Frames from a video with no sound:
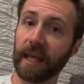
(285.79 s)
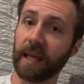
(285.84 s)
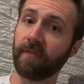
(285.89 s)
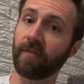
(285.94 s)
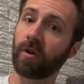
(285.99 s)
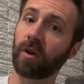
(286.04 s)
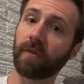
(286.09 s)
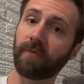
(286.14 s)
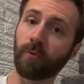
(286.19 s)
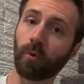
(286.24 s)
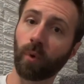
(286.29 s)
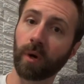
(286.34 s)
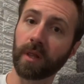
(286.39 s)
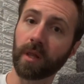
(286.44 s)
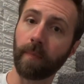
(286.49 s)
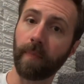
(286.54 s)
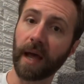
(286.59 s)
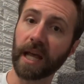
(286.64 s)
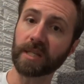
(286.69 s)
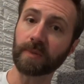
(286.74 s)
Even if we're in
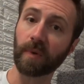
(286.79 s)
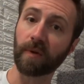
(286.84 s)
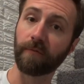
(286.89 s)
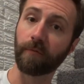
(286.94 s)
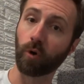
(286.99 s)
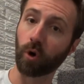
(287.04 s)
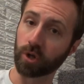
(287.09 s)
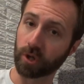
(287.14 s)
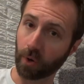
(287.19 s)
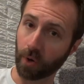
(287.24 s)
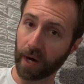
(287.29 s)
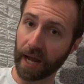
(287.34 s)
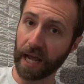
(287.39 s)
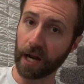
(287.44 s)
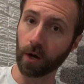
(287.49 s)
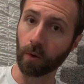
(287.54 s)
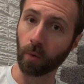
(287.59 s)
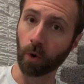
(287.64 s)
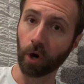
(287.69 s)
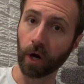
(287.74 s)
the basement for a
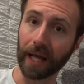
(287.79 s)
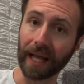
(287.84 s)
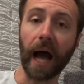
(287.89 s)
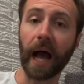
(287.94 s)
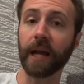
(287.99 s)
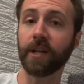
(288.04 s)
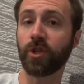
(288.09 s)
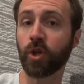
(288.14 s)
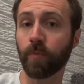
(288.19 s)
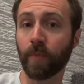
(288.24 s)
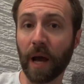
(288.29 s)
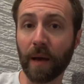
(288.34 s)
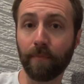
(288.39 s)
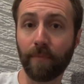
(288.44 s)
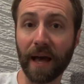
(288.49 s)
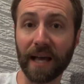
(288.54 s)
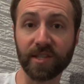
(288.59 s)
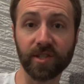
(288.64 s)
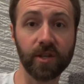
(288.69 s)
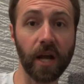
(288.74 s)
tornado warning, I do my
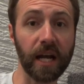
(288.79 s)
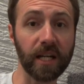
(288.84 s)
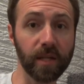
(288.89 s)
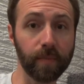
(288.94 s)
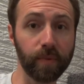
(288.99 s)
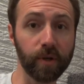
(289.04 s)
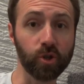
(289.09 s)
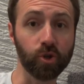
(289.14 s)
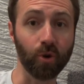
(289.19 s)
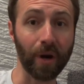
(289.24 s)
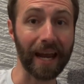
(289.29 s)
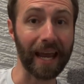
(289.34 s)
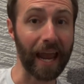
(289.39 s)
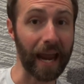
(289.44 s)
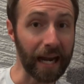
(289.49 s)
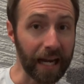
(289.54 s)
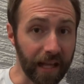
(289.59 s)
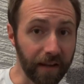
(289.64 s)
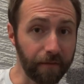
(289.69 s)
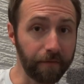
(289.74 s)
best not to betray
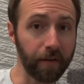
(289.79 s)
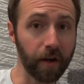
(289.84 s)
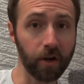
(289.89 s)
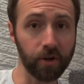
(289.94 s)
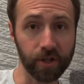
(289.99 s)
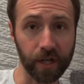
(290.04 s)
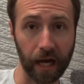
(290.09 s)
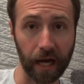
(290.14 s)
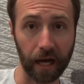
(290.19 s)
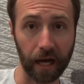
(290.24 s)
any fear to